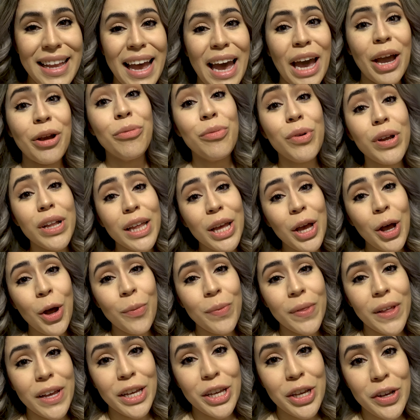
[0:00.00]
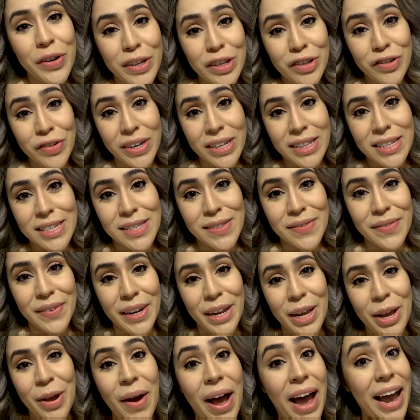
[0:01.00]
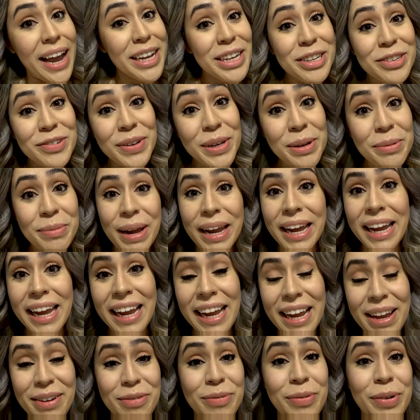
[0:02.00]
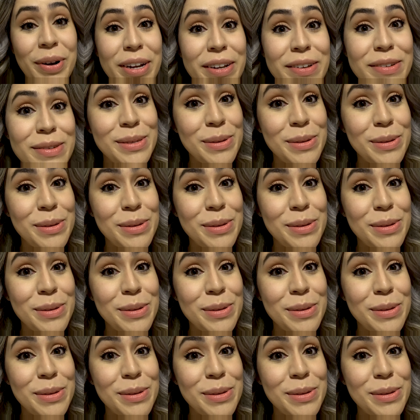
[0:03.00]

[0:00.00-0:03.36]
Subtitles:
I really hope that you enjoyed this video. I enjoyed making it for you,